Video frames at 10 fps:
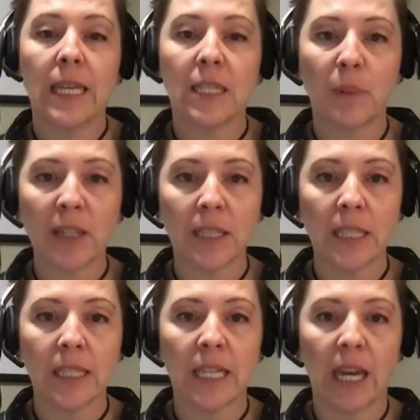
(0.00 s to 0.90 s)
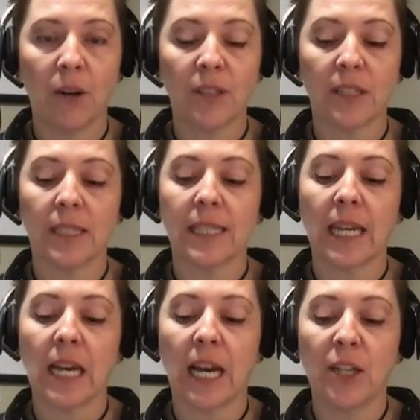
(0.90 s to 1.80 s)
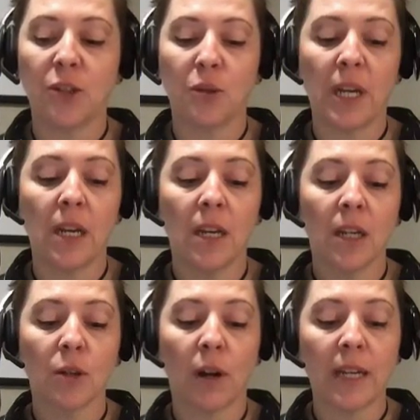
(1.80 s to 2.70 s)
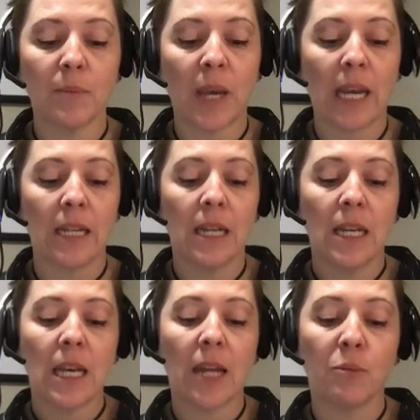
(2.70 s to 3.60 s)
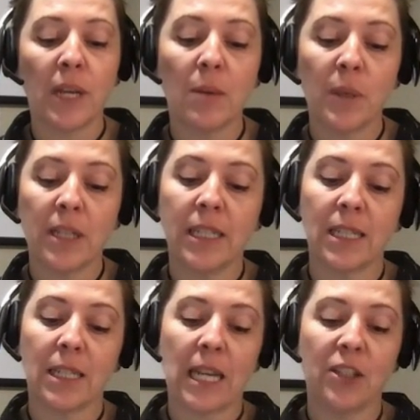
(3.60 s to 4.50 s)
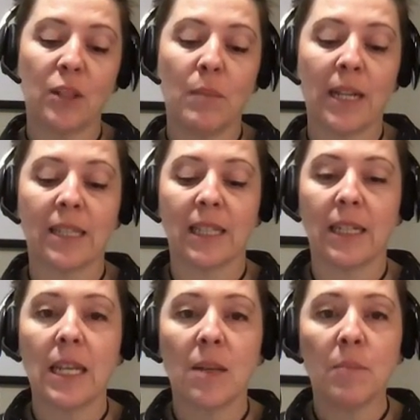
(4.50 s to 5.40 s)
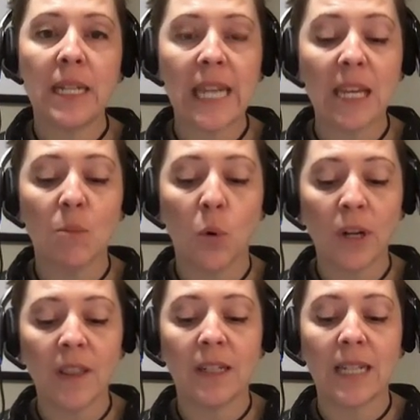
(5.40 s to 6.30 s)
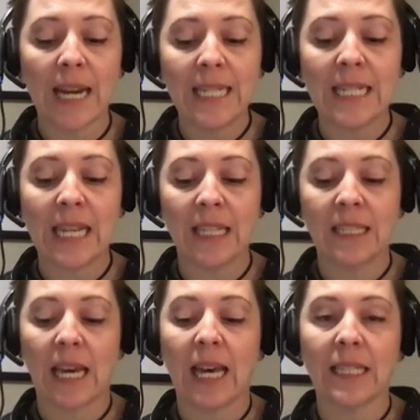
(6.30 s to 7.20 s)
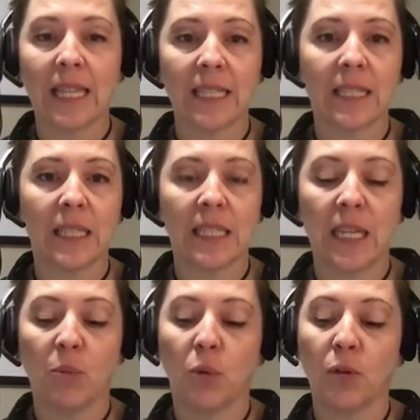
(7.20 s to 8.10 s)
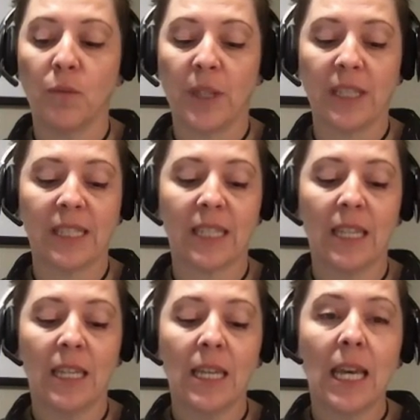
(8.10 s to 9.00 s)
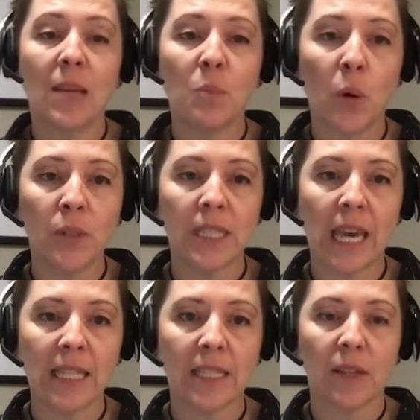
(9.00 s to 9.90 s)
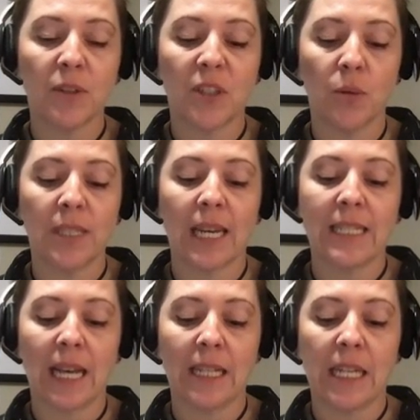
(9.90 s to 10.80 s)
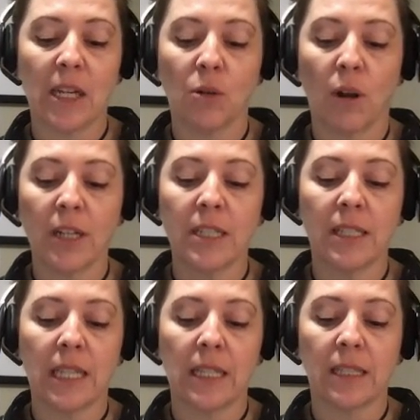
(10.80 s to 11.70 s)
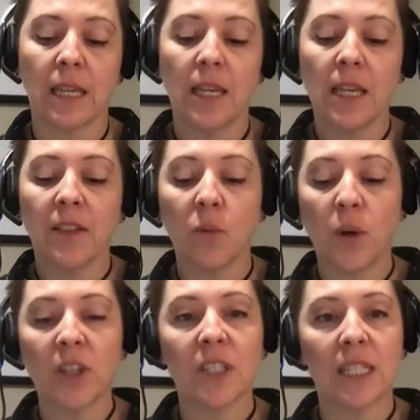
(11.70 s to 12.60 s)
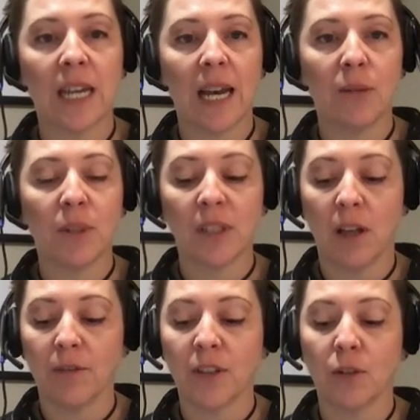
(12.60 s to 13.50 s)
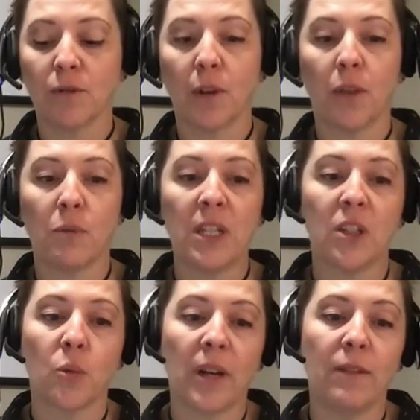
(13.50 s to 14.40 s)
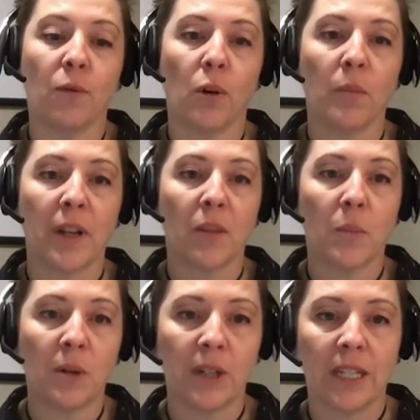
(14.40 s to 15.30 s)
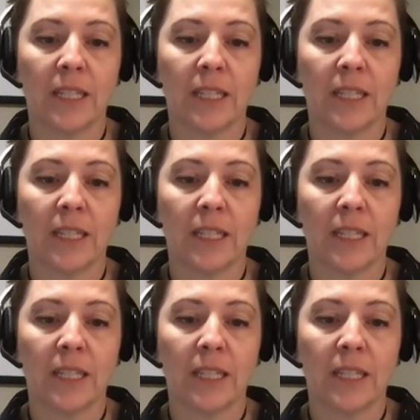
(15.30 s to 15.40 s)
Specialist care such as psychiatry, chronic pain, and rehabilitation medicine may take more than 90 days to access and see improvements. In most cases of suicidality in chronic disease, the wish to die resolves over a 3 to 24-month period.